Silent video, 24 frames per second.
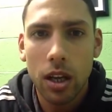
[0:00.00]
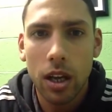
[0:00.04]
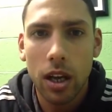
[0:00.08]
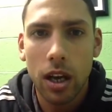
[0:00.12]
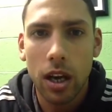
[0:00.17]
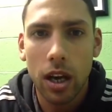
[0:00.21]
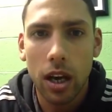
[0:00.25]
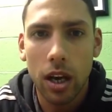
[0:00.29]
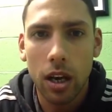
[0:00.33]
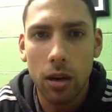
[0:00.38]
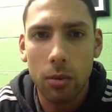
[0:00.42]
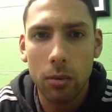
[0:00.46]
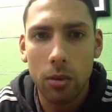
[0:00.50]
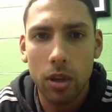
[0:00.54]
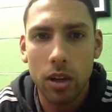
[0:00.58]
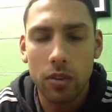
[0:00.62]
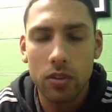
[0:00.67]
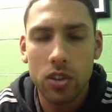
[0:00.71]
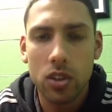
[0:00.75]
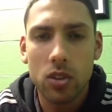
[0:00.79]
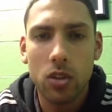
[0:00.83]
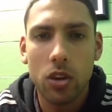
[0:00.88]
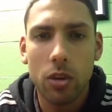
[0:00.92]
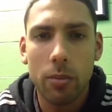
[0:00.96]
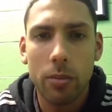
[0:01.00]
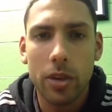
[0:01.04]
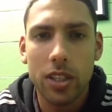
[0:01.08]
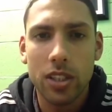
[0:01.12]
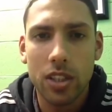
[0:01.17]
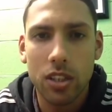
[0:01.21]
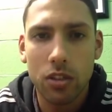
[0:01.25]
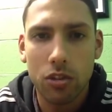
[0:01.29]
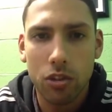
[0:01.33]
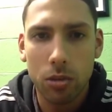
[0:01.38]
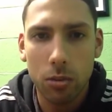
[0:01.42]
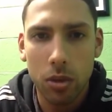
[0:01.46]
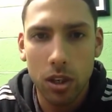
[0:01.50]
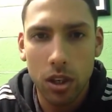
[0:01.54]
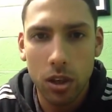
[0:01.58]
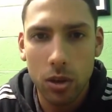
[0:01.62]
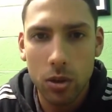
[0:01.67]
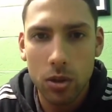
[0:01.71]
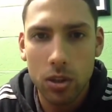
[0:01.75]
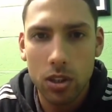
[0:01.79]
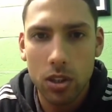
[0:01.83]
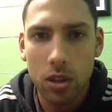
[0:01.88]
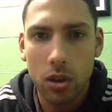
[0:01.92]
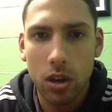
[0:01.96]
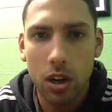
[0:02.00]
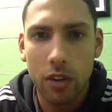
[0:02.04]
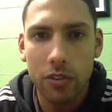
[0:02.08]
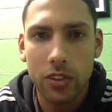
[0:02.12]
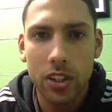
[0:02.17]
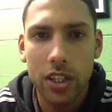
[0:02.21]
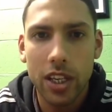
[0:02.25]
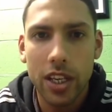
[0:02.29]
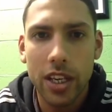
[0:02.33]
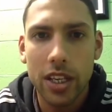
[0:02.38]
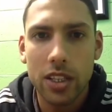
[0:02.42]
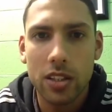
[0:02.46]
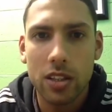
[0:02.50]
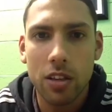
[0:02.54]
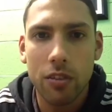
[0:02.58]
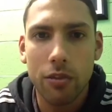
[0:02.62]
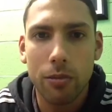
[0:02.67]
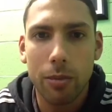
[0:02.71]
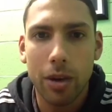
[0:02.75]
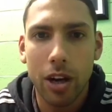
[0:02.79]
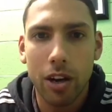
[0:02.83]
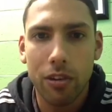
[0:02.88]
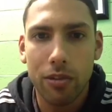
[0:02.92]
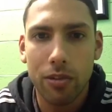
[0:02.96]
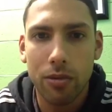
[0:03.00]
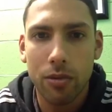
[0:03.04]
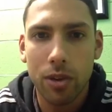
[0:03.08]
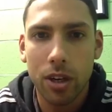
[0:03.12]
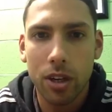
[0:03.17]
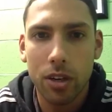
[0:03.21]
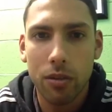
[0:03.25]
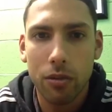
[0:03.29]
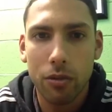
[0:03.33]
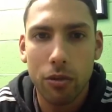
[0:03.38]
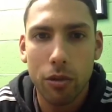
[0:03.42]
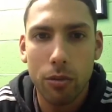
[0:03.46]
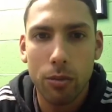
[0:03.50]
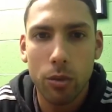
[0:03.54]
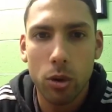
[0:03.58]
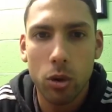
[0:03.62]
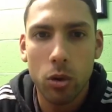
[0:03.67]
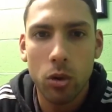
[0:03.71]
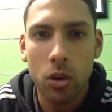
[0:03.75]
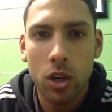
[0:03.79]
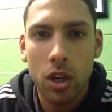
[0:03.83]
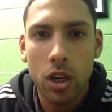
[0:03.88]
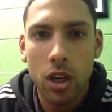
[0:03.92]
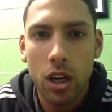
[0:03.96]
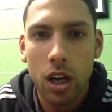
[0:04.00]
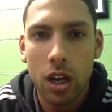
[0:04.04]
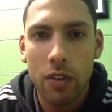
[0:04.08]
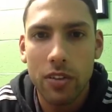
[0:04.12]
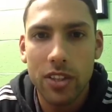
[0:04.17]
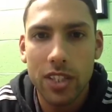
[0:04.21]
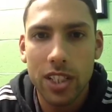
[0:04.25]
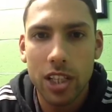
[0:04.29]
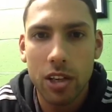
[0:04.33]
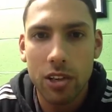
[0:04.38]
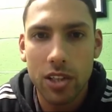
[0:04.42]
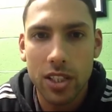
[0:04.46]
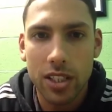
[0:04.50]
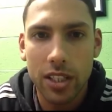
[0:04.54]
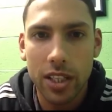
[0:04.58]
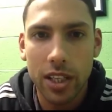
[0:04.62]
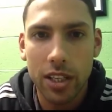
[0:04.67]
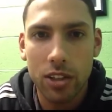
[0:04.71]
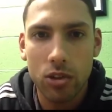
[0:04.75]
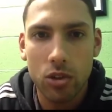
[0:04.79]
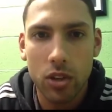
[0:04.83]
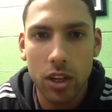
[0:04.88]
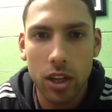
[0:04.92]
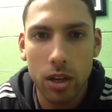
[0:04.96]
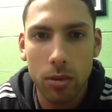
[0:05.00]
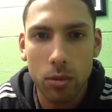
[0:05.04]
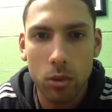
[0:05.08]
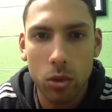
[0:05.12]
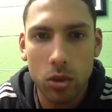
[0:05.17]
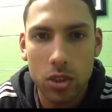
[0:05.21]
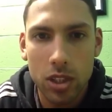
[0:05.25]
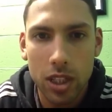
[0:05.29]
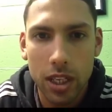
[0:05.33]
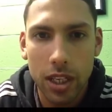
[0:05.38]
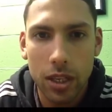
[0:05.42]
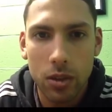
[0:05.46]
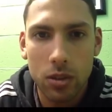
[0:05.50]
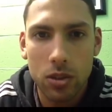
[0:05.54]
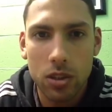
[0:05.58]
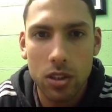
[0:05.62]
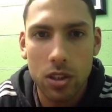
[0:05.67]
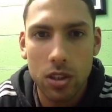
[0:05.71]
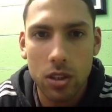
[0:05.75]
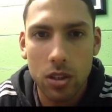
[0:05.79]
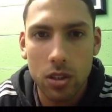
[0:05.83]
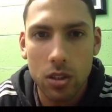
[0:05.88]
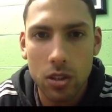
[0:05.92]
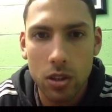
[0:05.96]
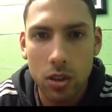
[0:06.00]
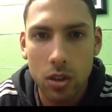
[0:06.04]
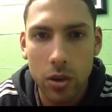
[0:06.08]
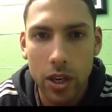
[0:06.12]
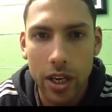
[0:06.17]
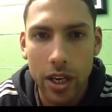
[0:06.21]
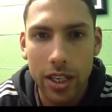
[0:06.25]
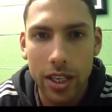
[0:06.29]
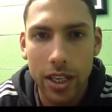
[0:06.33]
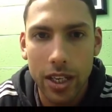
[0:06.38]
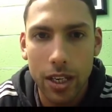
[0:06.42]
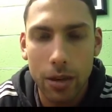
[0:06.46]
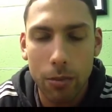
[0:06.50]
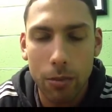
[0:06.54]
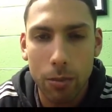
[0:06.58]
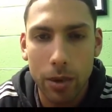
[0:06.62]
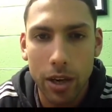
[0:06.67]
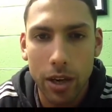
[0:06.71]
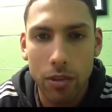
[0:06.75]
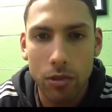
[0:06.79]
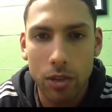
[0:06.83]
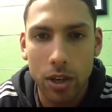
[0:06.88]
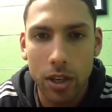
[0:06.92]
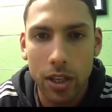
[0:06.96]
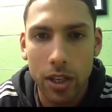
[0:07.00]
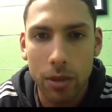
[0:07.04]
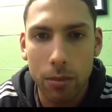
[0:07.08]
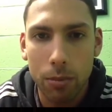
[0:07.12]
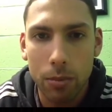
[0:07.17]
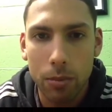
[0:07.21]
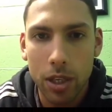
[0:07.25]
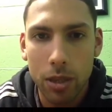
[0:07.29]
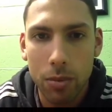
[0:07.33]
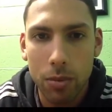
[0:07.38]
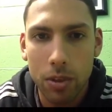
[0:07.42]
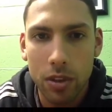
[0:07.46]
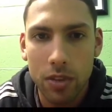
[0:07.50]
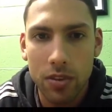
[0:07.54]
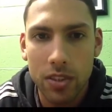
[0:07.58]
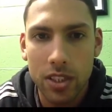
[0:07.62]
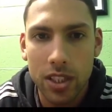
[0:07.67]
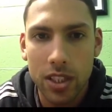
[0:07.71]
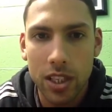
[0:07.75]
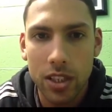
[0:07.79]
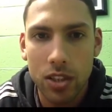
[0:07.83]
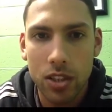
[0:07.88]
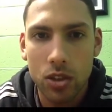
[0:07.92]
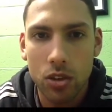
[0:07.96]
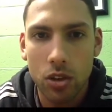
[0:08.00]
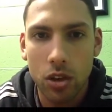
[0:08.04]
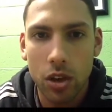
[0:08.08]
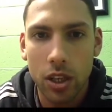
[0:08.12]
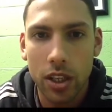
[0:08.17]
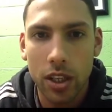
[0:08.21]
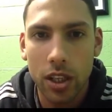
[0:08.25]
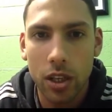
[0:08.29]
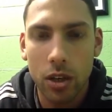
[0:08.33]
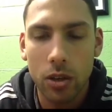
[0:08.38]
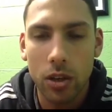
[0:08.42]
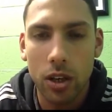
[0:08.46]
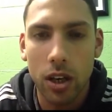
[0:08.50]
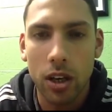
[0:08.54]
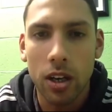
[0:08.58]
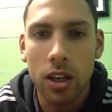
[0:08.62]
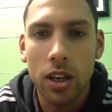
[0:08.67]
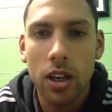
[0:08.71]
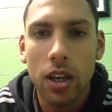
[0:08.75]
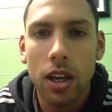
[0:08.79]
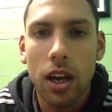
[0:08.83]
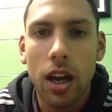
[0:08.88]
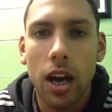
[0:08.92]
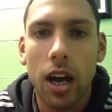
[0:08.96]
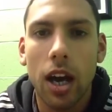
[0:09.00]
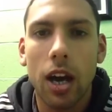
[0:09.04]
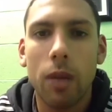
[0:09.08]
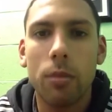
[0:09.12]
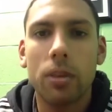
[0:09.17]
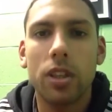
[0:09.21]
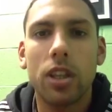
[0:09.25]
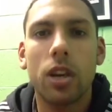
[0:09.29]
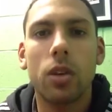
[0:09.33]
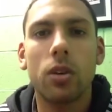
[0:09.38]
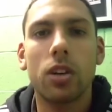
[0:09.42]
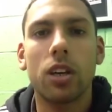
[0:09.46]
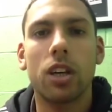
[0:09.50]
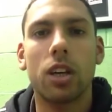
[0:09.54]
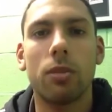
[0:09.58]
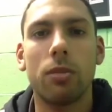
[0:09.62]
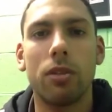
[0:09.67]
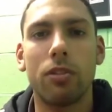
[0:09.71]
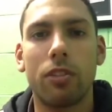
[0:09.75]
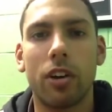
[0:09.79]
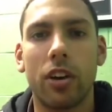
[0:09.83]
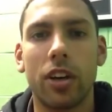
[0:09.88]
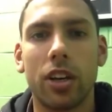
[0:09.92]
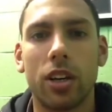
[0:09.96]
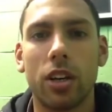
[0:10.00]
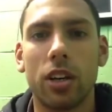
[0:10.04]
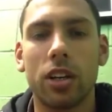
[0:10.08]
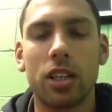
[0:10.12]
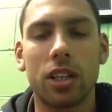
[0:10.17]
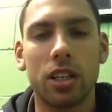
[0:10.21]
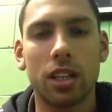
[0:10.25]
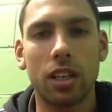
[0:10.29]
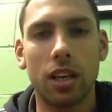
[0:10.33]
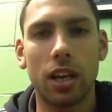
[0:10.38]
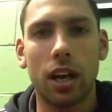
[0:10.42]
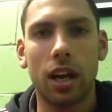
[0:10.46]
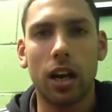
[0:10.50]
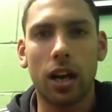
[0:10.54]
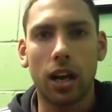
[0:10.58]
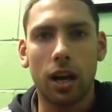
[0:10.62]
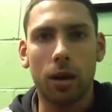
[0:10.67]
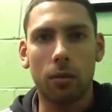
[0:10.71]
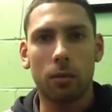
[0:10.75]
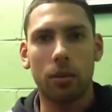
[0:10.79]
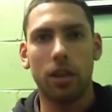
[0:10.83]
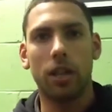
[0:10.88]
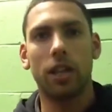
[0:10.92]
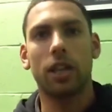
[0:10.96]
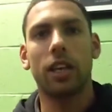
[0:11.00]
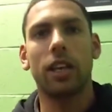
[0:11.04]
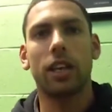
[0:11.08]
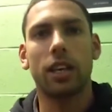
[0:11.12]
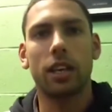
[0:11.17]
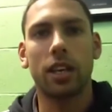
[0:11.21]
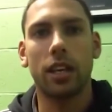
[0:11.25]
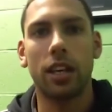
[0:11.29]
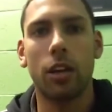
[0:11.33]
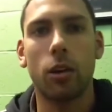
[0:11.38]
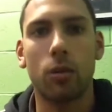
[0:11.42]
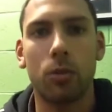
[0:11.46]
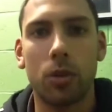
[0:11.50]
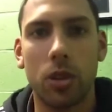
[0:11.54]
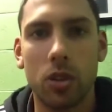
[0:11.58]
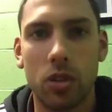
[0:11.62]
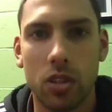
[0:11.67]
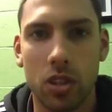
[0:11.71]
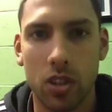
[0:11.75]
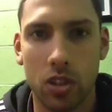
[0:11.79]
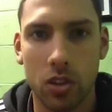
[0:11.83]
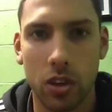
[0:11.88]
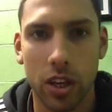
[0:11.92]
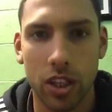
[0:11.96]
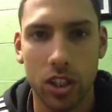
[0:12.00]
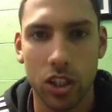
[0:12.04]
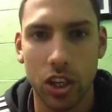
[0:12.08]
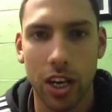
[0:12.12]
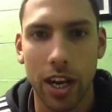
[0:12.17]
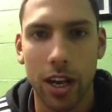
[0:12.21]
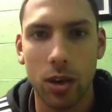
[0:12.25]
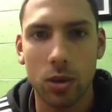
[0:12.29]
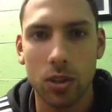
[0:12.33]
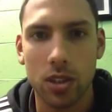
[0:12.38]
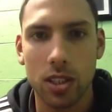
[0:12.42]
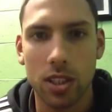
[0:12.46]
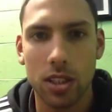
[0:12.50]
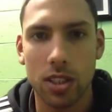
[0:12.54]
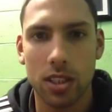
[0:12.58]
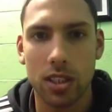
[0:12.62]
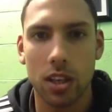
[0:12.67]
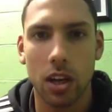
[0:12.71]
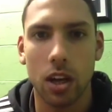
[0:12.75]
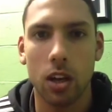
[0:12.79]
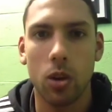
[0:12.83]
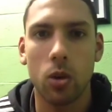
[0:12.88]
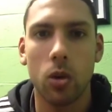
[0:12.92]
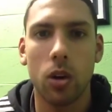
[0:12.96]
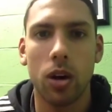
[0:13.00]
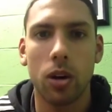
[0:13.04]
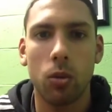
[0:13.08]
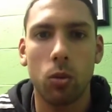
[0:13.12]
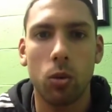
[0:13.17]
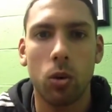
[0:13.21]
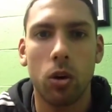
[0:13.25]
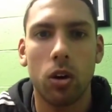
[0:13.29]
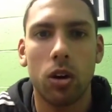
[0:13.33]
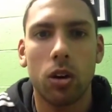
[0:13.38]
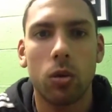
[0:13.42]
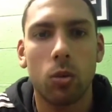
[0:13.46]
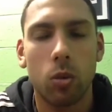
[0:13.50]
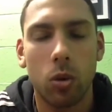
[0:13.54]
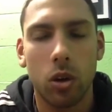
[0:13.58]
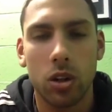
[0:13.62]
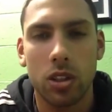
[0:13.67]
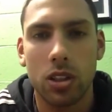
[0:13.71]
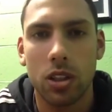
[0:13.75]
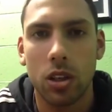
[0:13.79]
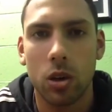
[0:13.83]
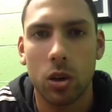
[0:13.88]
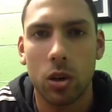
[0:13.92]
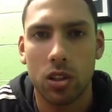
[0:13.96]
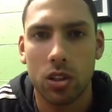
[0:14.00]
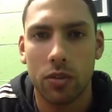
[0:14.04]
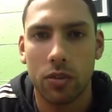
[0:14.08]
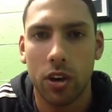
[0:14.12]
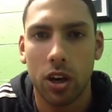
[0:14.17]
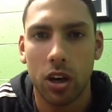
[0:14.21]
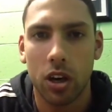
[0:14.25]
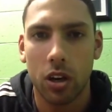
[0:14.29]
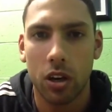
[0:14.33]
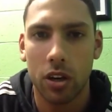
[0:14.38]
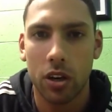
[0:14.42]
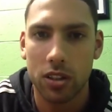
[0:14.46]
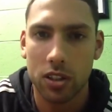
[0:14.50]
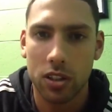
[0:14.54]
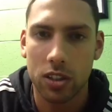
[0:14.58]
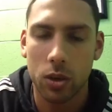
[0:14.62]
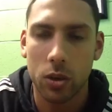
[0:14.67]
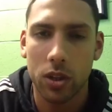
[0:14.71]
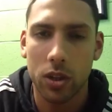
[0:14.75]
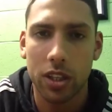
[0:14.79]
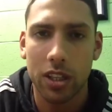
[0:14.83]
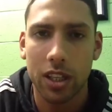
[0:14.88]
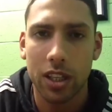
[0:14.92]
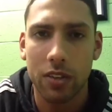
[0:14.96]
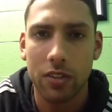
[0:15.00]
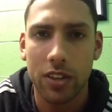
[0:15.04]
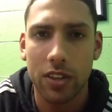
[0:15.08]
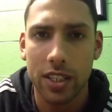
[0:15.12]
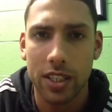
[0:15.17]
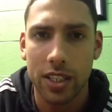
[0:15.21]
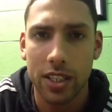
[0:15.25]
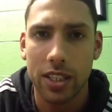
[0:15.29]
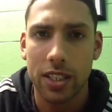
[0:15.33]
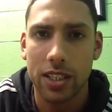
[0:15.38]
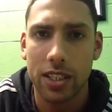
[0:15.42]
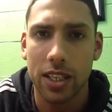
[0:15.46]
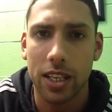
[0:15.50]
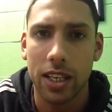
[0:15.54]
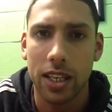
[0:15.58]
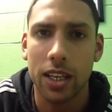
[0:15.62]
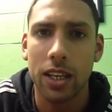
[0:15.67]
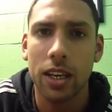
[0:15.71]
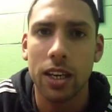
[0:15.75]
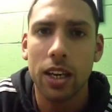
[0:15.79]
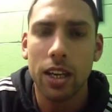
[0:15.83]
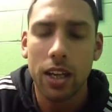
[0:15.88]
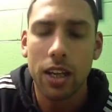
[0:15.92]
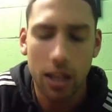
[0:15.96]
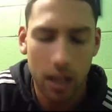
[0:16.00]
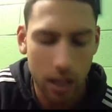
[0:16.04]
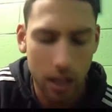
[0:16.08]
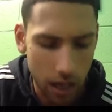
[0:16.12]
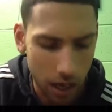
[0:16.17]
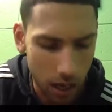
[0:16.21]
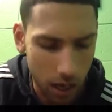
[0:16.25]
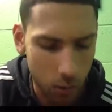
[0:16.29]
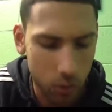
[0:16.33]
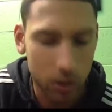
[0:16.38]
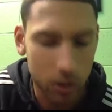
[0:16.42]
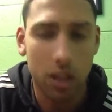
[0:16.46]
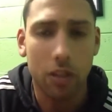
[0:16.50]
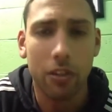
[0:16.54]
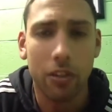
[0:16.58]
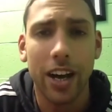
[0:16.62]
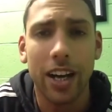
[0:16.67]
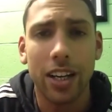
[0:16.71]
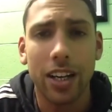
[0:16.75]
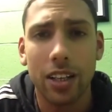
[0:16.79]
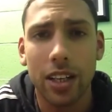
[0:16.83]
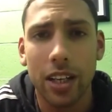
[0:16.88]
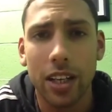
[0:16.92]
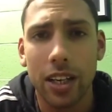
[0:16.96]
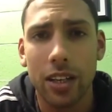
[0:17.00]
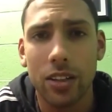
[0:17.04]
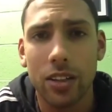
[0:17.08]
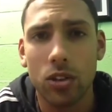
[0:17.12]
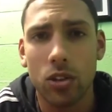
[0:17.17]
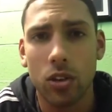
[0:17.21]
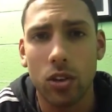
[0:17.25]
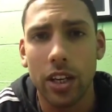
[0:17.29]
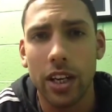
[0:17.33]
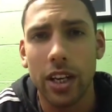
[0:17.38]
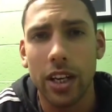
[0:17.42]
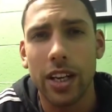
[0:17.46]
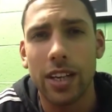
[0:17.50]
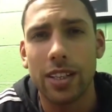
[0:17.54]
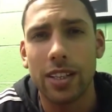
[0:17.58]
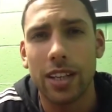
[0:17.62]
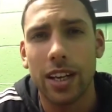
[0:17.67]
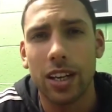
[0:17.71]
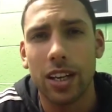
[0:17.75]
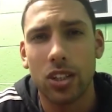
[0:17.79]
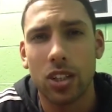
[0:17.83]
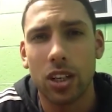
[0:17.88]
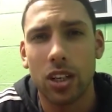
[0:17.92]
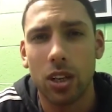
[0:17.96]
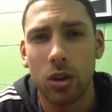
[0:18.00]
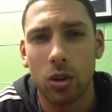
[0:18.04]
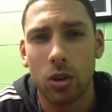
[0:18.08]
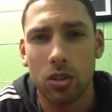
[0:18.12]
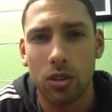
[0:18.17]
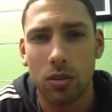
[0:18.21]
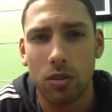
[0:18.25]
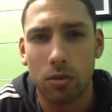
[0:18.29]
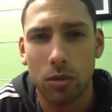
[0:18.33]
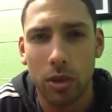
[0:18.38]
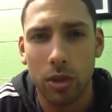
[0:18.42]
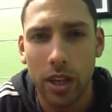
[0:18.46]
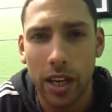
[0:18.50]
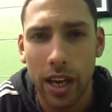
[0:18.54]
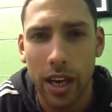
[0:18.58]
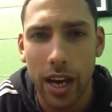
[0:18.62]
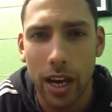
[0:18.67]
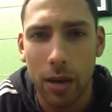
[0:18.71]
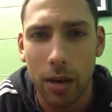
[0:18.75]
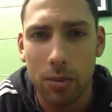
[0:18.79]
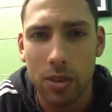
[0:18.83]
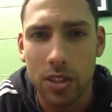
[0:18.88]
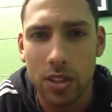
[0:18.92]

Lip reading: I've just got a message from Luke. So after years of marathon running and football, I have a serious knee injury. I'm not allowed to do any impact running. People have said try yoga. Yoga can be very good. It can help you to stretch out. So what a lot of our clients do at the DBCC when they've had a knee injury is actually a lot of rehab.